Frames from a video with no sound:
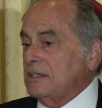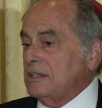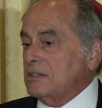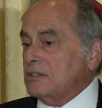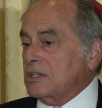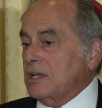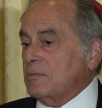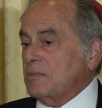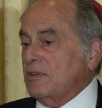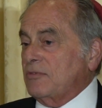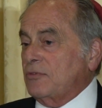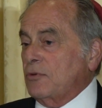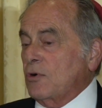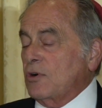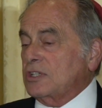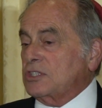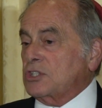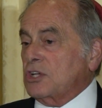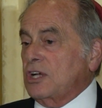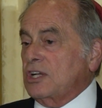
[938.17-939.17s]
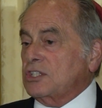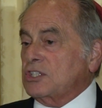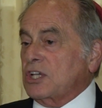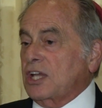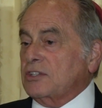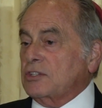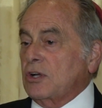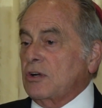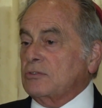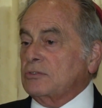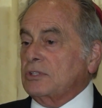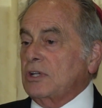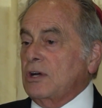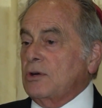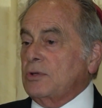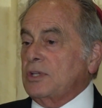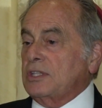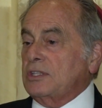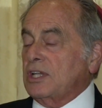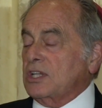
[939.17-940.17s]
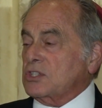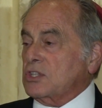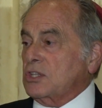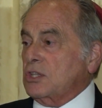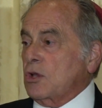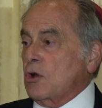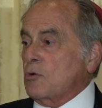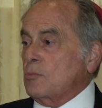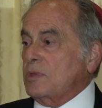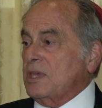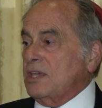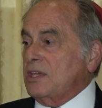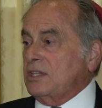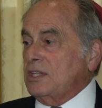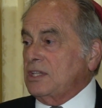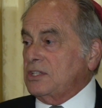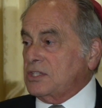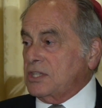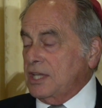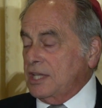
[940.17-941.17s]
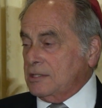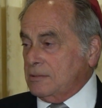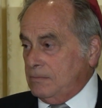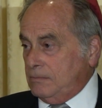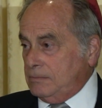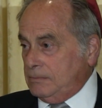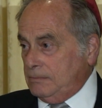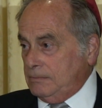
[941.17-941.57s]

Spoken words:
So I'm before a judge I don't know, he doesn't know me, and he says,